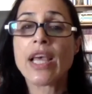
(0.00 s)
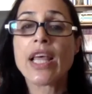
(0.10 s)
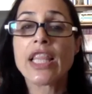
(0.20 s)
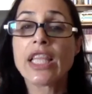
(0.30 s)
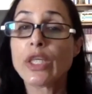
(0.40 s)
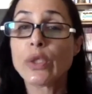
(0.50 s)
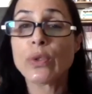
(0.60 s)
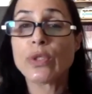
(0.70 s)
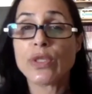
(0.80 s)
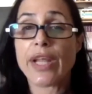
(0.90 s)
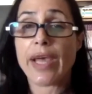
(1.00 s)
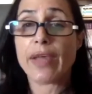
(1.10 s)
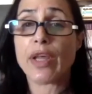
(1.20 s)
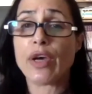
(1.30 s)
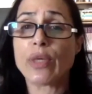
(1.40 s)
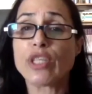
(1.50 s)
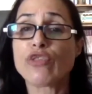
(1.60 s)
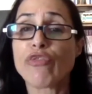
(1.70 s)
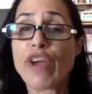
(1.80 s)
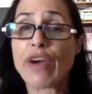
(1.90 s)
The Likud today, though,
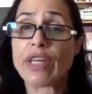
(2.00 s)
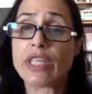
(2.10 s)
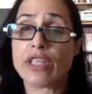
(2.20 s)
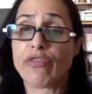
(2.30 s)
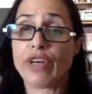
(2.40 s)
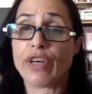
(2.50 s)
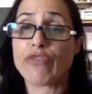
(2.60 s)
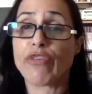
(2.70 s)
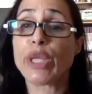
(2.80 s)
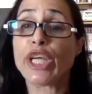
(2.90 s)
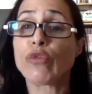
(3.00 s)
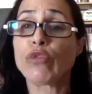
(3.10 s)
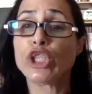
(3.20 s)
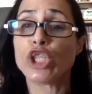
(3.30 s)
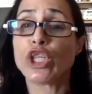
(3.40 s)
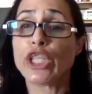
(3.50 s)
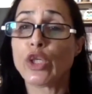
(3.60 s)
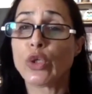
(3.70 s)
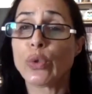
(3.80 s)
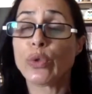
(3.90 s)
is very different from the original
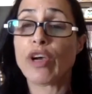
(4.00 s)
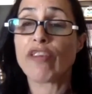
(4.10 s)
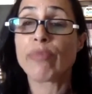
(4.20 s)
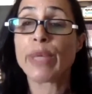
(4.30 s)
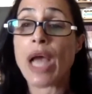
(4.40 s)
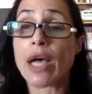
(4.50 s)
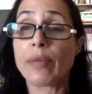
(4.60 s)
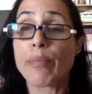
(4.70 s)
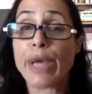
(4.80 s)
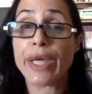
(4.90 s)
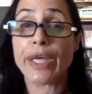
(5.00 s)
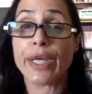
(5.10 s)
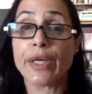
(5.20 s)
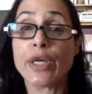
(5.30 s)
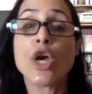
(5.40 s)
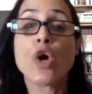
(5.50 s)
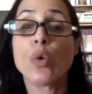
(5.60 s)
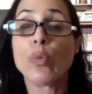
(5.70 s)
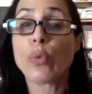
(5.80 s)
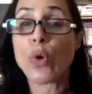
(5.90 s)
Likud of Menachem Begin,
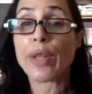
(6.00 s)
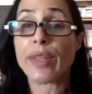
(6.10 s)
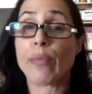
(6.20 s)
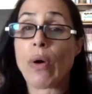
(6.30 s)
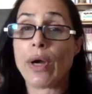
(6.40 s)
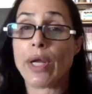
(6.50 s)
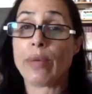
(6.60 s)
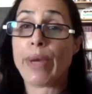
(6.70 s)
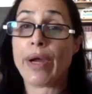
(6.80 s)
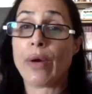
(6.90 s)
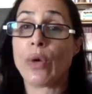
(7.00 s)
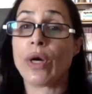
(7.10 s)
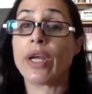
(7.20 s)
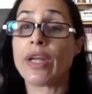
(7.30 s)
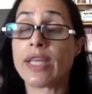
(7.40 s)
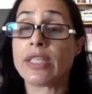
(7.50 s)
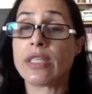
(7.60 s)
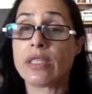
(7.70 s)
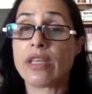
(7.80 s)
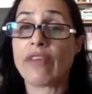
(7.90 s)
who brought the party to power in
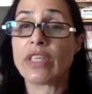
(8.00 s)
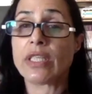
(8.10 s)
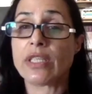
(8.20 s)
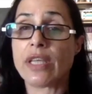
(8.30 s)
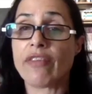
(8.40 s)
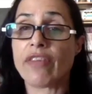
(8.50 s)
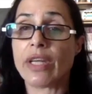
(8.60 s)
1977.